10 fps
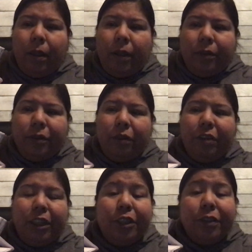So if
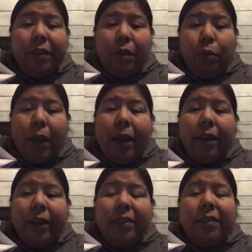you're choosing the
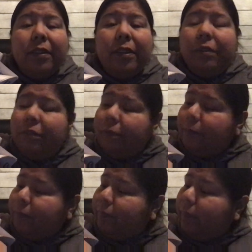raglan sleeve,
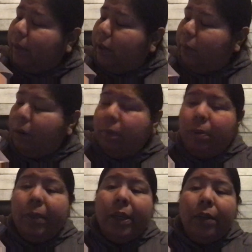you'll
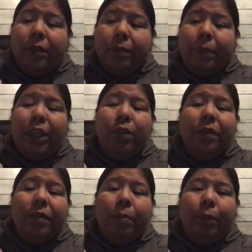probably be
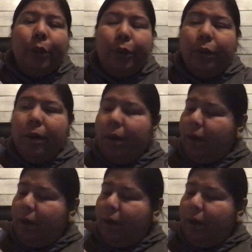using the blue.